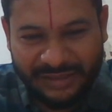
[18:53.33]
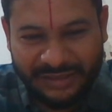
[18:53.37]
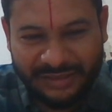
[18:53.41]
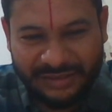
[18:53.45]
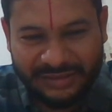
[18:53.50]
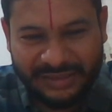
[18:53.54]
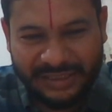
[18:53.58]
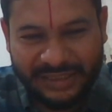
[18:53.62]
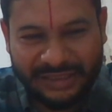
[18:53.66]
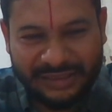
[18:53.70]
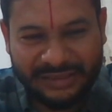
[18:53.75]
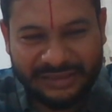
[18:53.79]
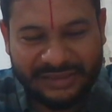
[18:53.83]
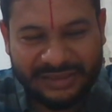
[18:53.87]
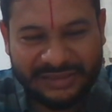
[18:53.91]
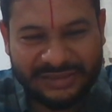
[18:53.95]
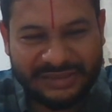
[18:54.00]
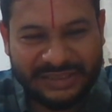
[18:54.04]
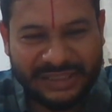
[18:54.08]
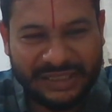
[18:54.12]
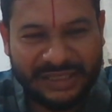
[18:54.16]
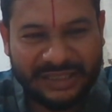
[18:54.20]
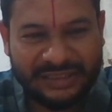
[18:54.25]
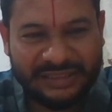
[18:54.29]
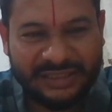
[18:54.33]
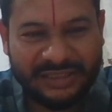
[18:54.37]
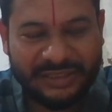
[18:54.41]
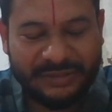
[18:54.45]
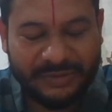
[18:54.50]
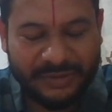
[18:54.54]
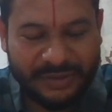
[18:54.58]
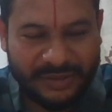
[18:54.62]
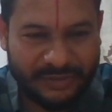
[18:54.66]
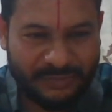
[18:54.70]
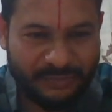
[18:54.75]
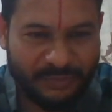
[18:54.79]
And then this is
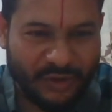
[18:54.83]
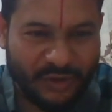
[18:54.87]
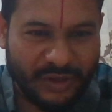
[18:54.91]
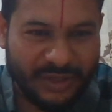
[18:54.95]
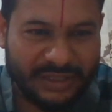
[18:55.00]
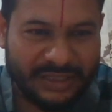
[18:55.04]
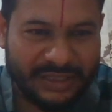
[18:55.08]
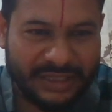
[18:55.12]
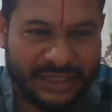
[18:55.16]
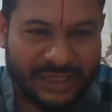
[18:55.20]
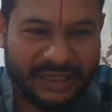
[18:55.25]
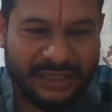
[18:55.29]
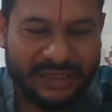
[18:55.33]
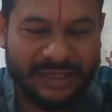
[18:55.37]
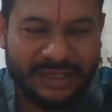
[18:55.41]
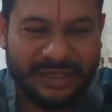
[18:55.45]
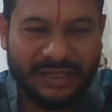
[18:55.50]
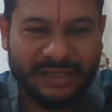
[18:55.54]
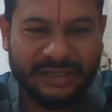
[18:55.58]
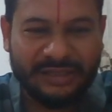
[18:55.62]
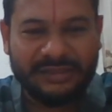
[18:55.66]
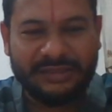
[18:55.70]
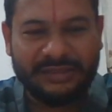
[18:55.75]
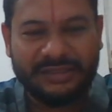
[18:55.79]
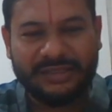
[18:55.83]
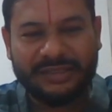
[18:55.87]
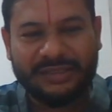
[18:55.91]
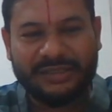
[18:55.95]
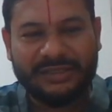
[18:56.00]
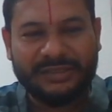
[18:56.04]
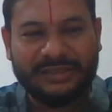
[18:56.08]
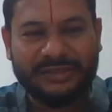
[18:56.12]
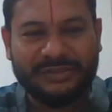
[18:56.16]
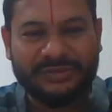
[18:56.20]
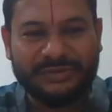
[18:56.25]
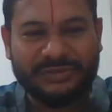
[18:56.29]
another plot that I had done
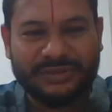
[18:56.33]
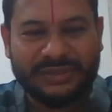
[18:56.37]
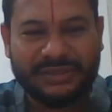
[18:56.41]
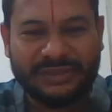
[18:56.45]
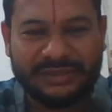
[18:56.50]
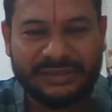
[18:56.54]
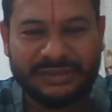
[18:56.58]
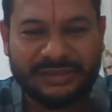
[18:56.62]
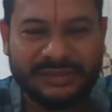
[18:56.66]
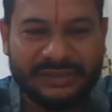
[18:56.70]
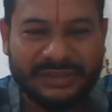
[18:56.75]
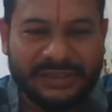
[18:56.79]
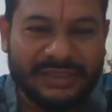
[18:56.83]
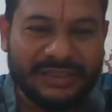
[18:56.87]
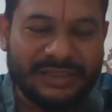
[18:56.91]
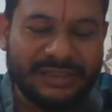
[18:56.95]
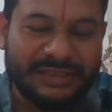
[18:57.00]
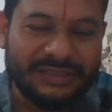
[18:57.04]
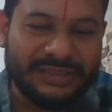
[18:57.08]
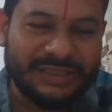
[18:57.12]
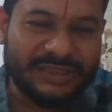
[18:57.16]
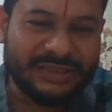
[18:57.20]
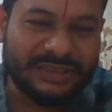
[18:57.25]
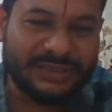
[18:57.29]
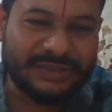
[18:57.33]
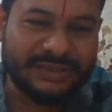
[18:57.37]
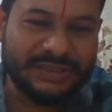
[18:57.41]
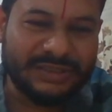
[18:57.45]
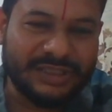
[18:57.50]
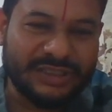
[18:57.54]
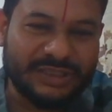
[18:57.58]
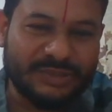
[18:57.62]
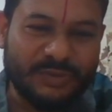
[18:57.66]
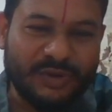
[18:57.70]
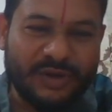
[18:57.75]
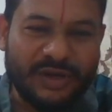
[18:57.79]
using
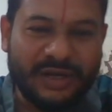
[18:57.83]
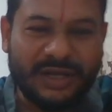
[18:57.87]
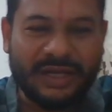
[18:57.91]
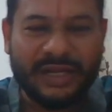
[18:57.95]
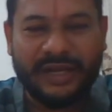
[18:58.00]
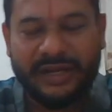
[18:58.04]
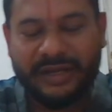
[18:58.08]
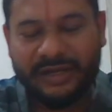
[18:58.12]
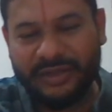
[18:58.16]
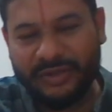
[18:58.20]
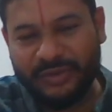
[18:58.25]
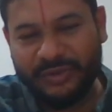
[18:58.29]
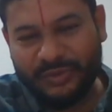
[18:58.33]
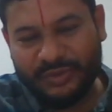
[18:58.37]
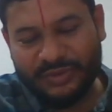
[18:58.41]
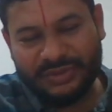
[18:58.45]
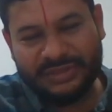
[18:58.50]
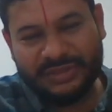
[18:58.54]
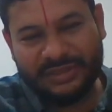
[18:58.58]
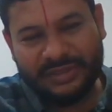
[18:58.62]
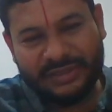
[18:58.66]
this plot I had used.